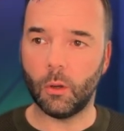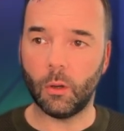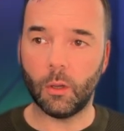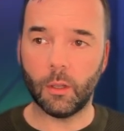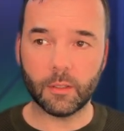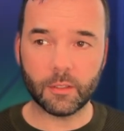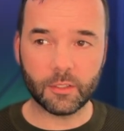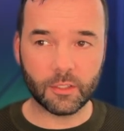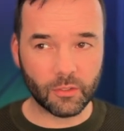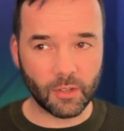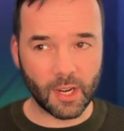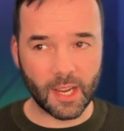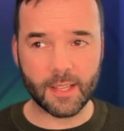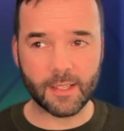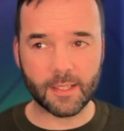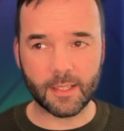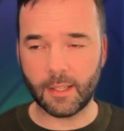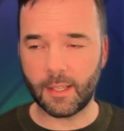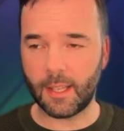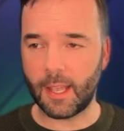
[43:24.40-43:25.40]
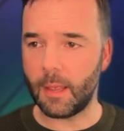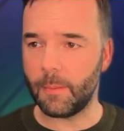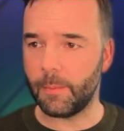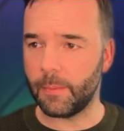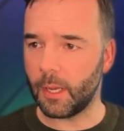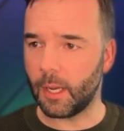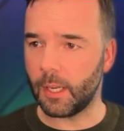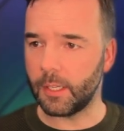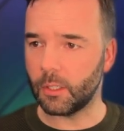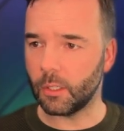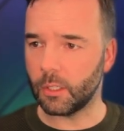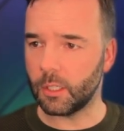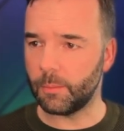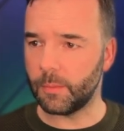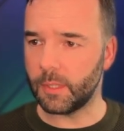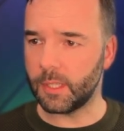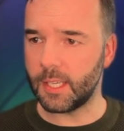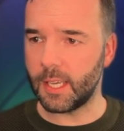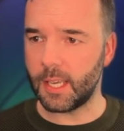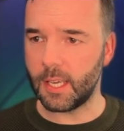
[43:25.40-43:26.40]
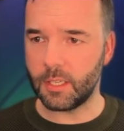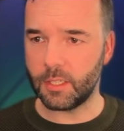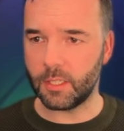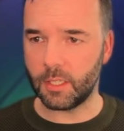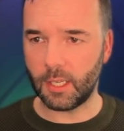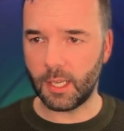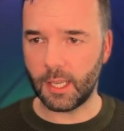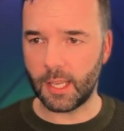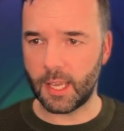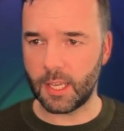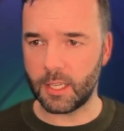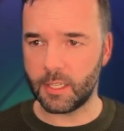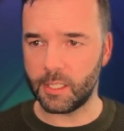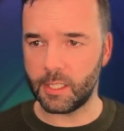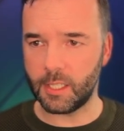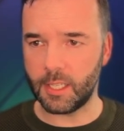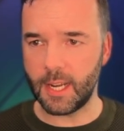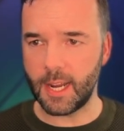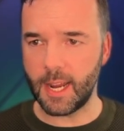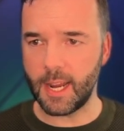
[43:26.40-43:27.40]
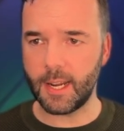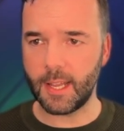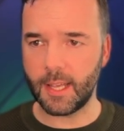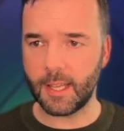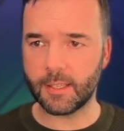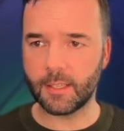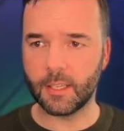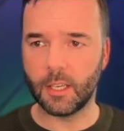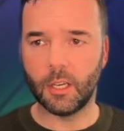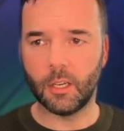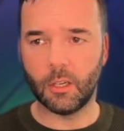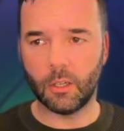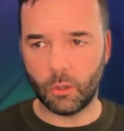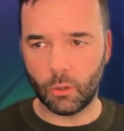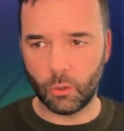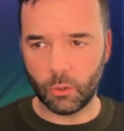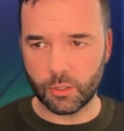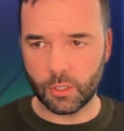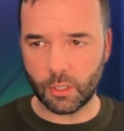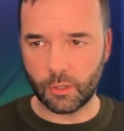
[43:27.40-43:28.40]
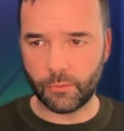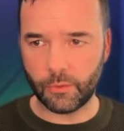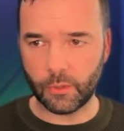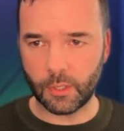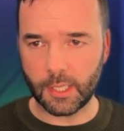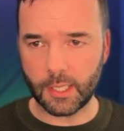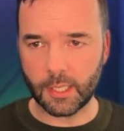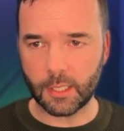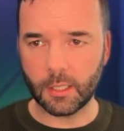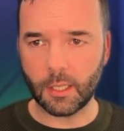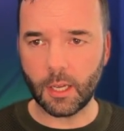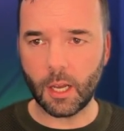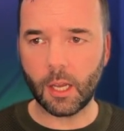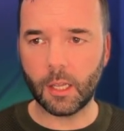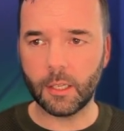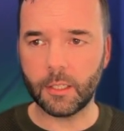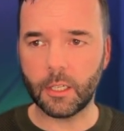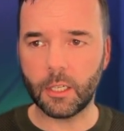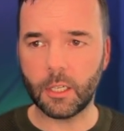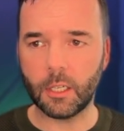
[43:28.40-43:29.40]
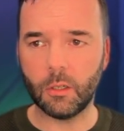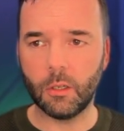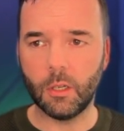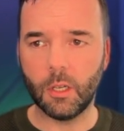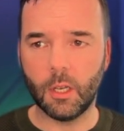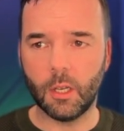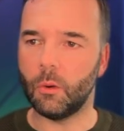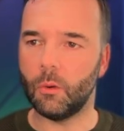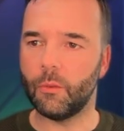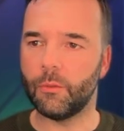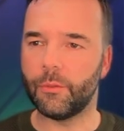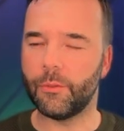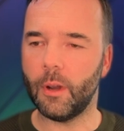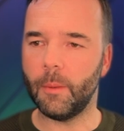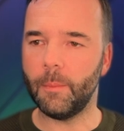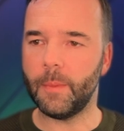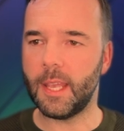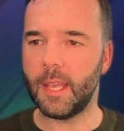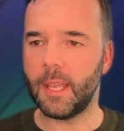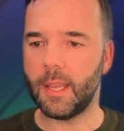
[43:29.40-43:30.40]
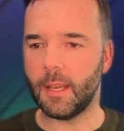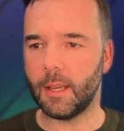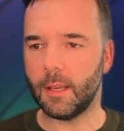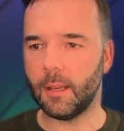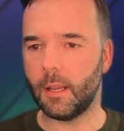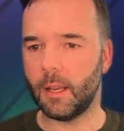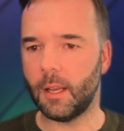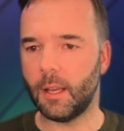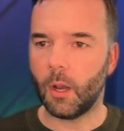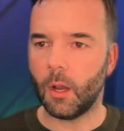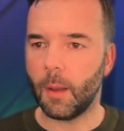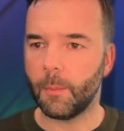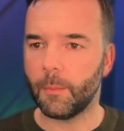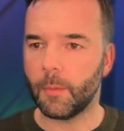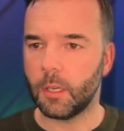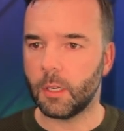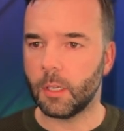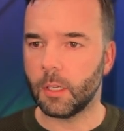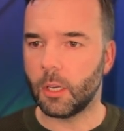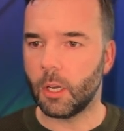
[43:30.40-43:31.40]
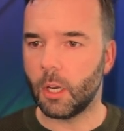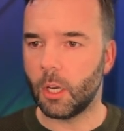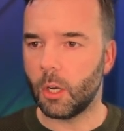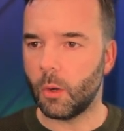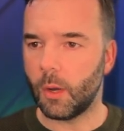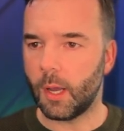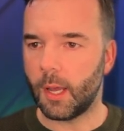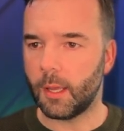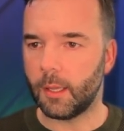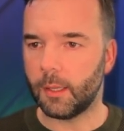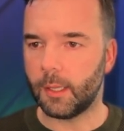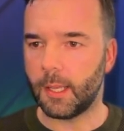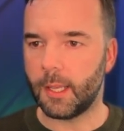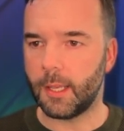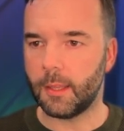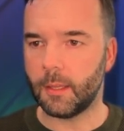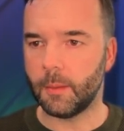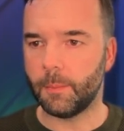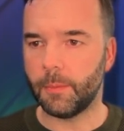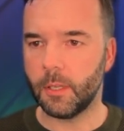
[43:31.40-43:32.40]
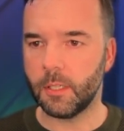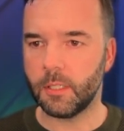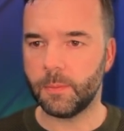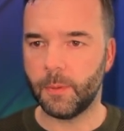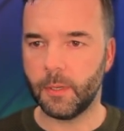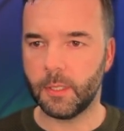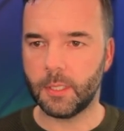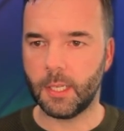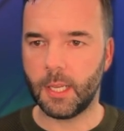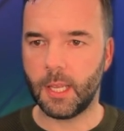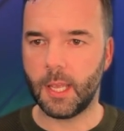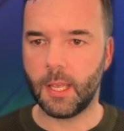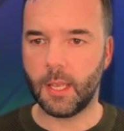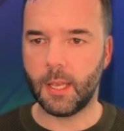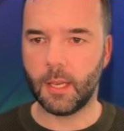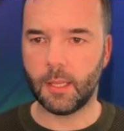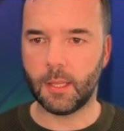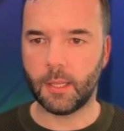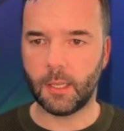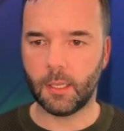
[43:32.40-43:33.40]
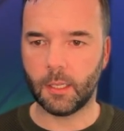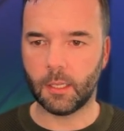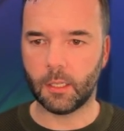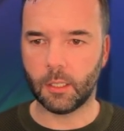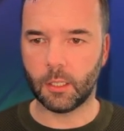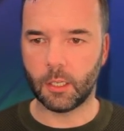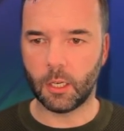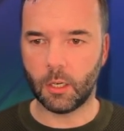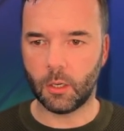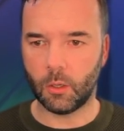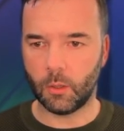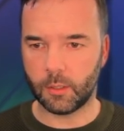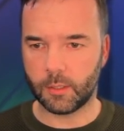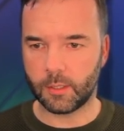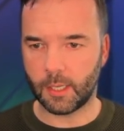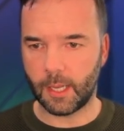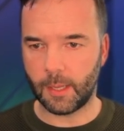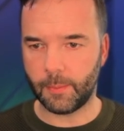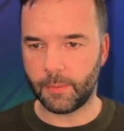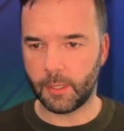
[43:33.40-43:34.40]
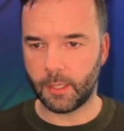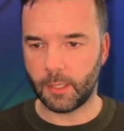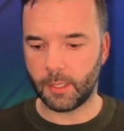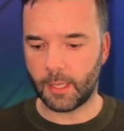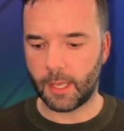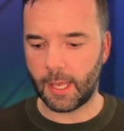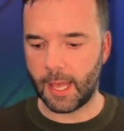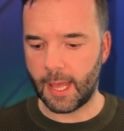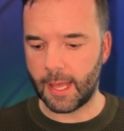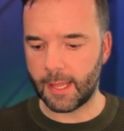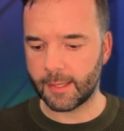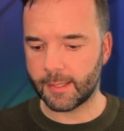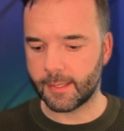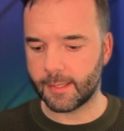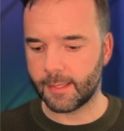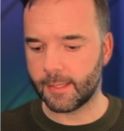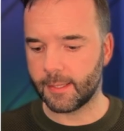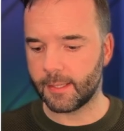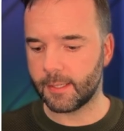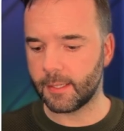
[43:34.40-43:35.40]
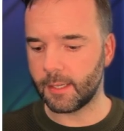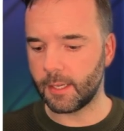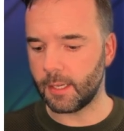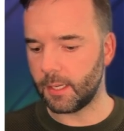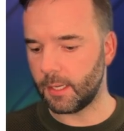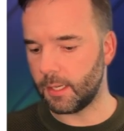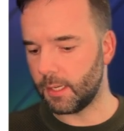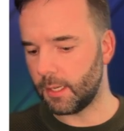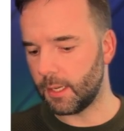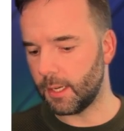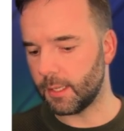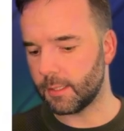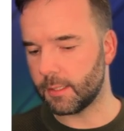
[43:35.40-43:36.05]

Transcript: straight to the API documentation in case you need it. Also for Leonardo. From here, I'm going to go and hit the plus button here. Then I'm going to go and type in Etsy.